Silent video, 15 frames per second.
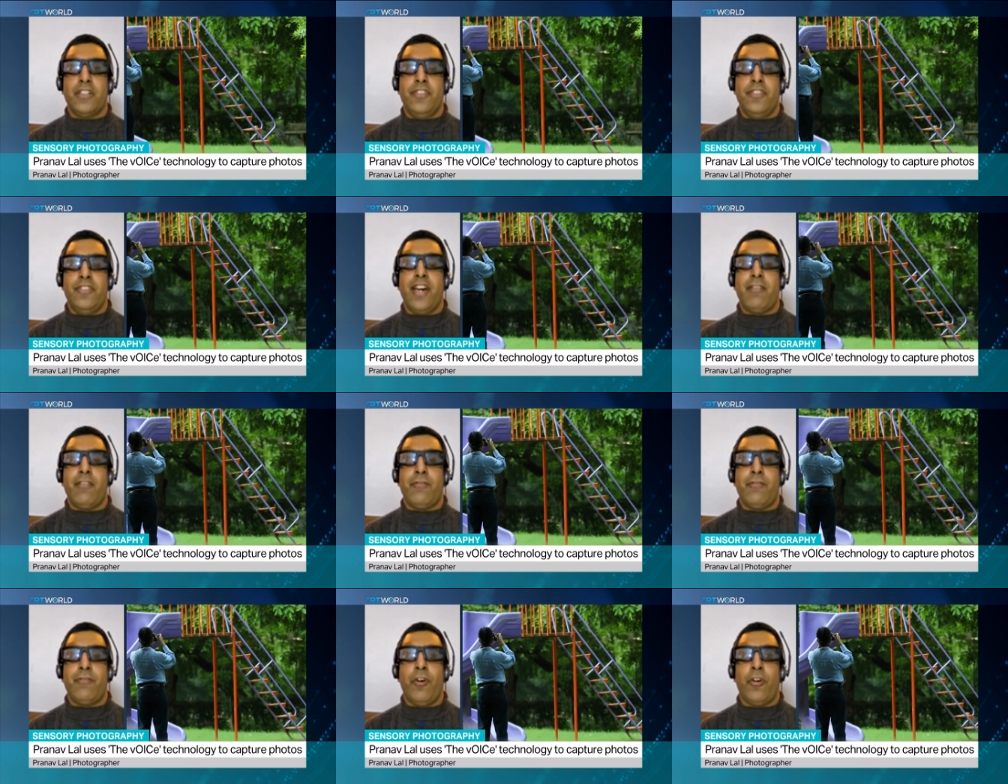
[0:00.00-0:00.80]

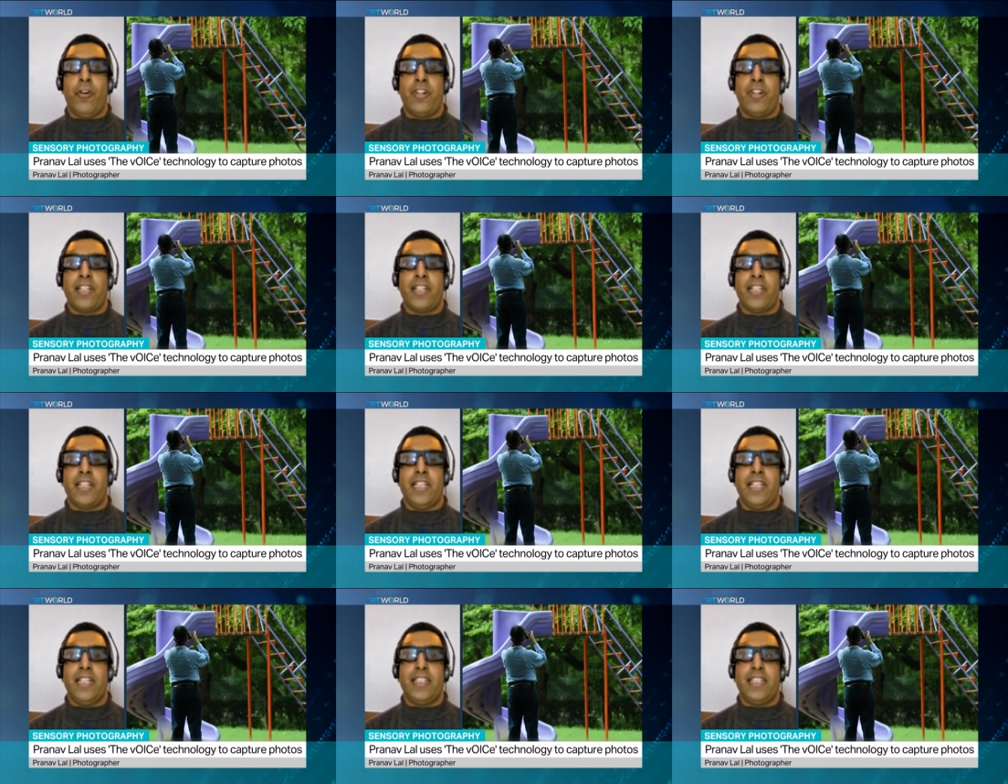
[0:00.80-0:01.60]
Therefore,
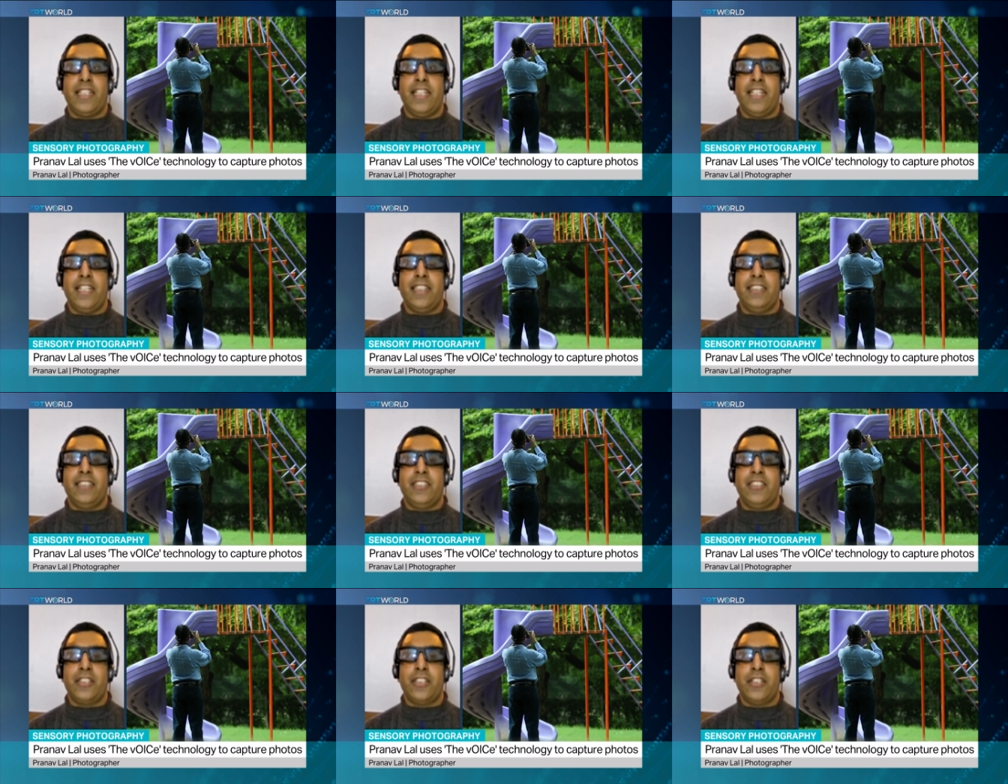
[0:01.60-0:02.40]
it
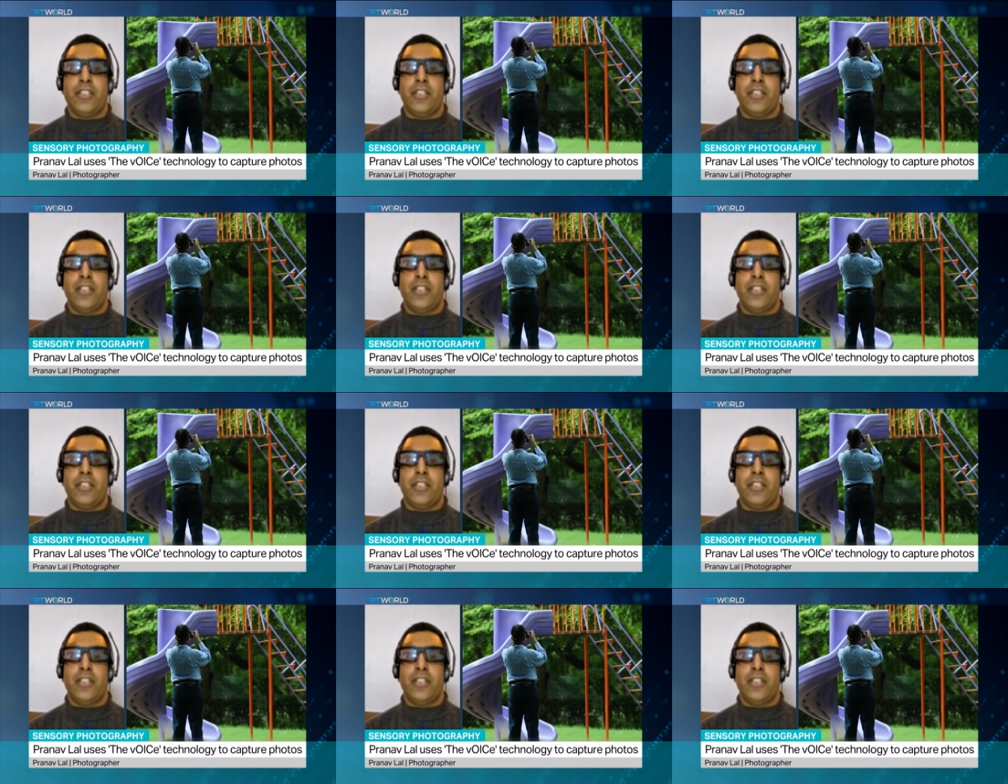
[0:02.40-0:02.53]
is